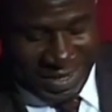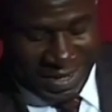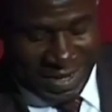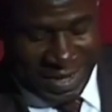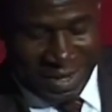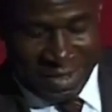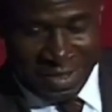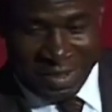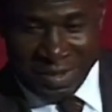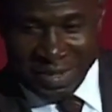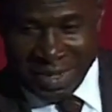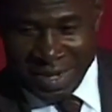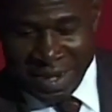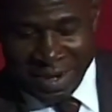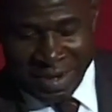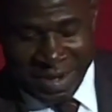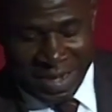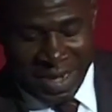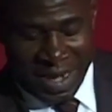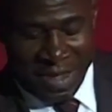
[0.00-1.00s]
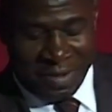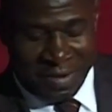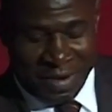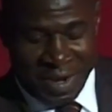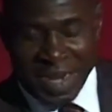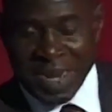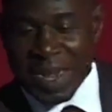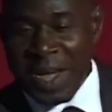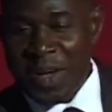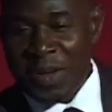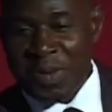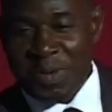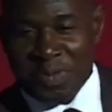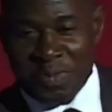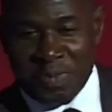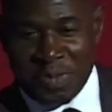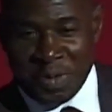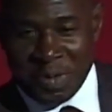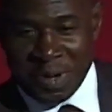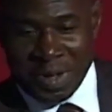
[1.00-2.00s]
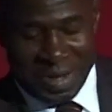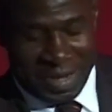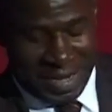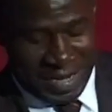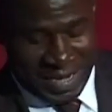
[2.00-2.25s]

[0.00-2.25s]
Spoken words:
And the generator is running out of fuel."